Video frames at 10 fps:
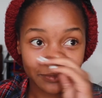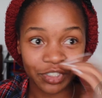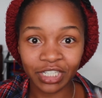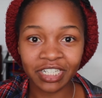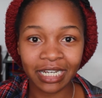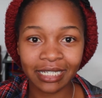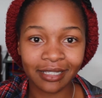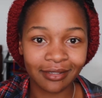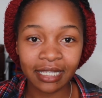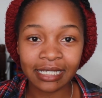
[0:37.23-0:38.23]

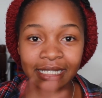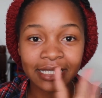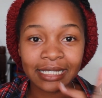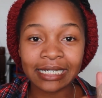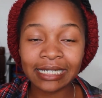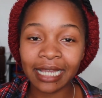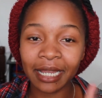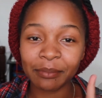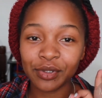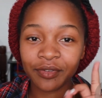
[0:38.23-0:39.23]
Generally there's three
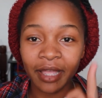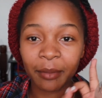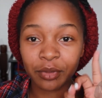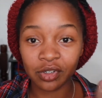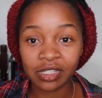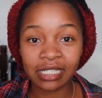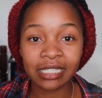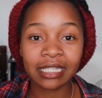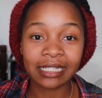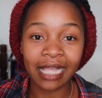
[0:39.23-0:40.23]
types of hair porosity.
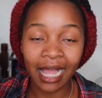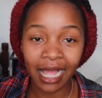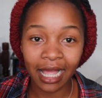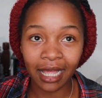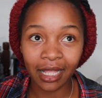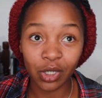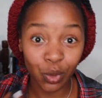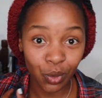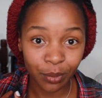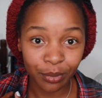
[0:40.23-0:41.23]
There's a
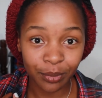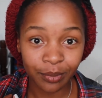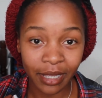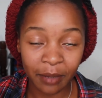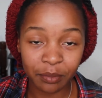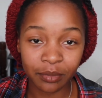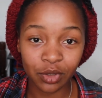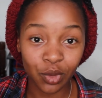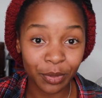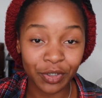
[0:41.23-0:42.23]
low
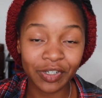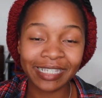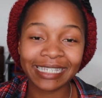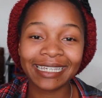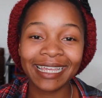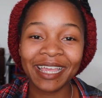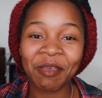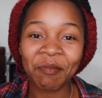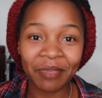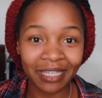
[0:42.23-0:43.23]
porosity,
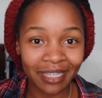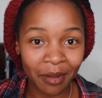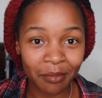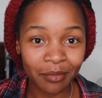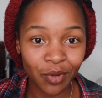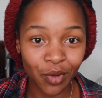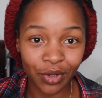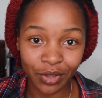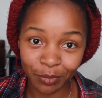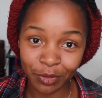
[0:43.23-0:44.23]
medium
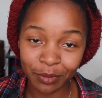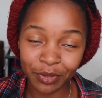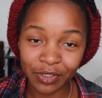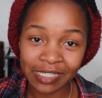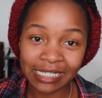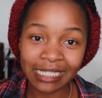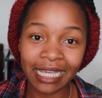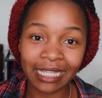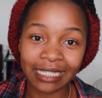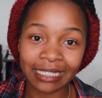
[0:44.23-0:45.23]
or normal porosity,
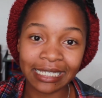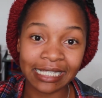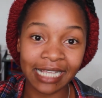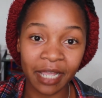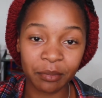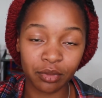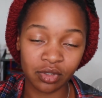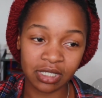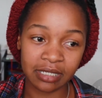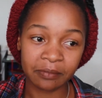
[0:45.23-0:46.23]
and then there's high
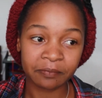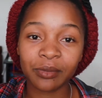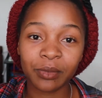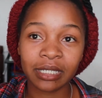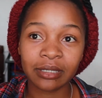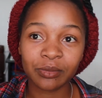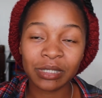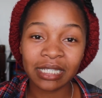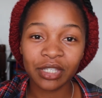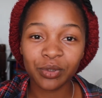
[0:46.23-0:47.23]
porosity. When we
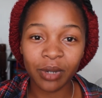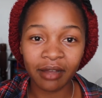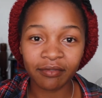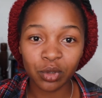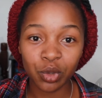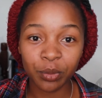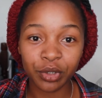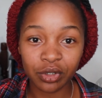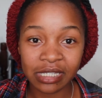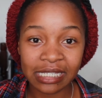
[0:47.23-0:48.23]
say you have low
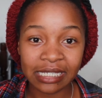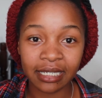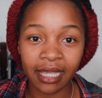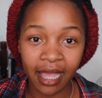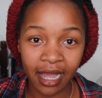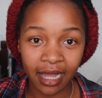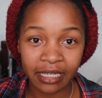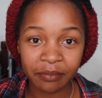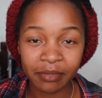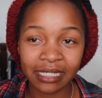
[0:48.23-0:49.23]
porosity hair,
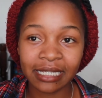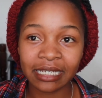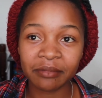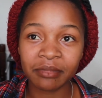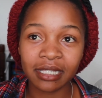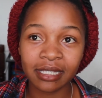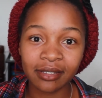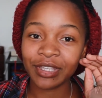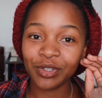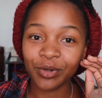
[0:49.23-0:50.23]
it basically
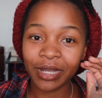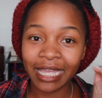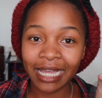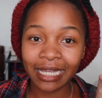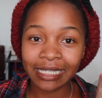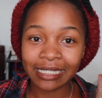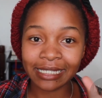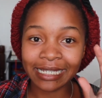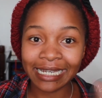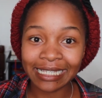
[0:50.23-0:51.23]
means your hair
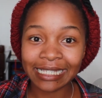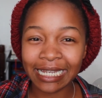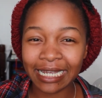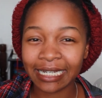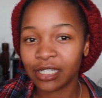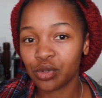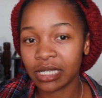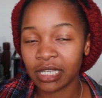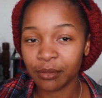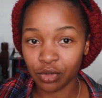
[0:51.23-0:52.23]
is less likely to
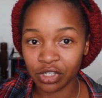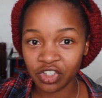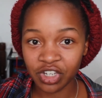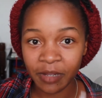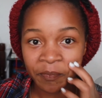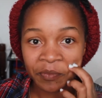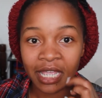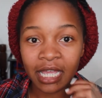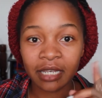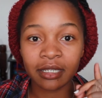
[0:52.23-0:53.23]
take in moisture,
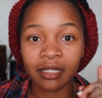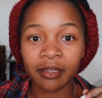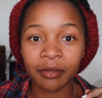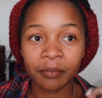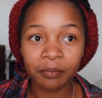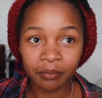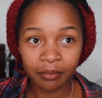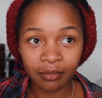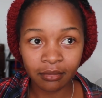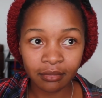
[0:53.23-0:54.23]
and the
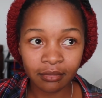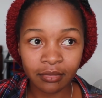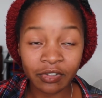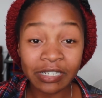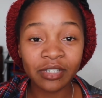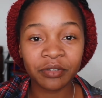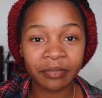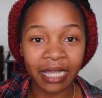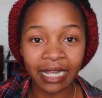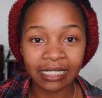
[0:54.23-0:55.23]
reason
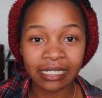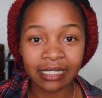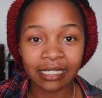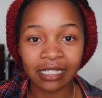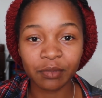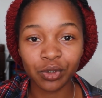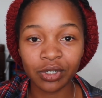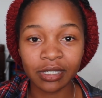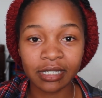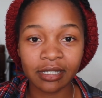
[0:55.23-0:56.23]
behind this is
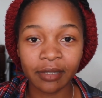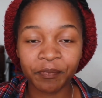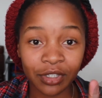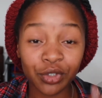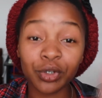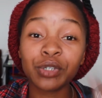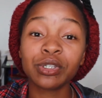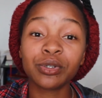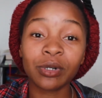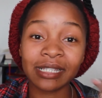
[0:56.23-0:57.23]
because your
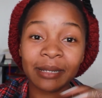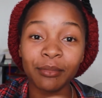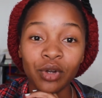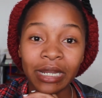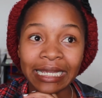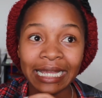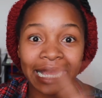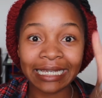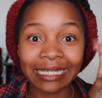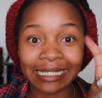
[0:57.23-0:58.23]
cuticles are more like
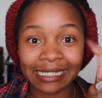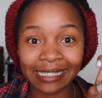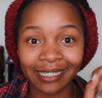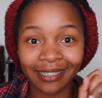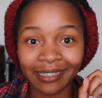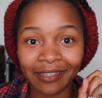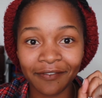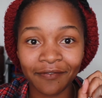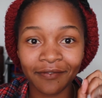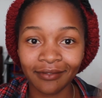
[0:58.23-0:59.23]
a gate,
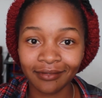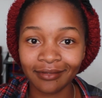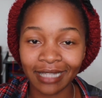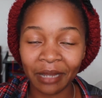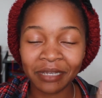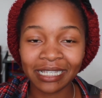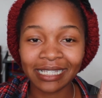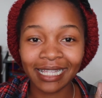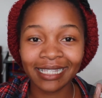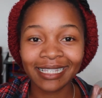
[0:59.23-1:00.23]
if that makes
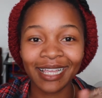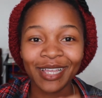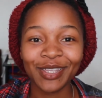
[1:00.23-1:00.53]
sense.